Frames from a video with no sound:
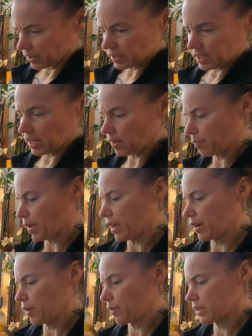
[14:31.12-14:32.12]
I'll see it
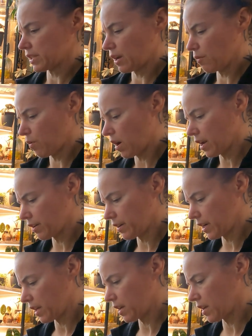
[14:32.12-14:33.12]
better once I water
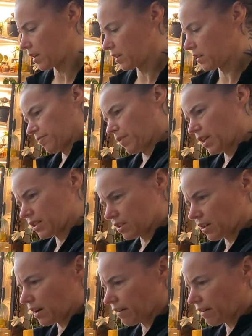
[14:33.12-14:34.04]
it in. Make sure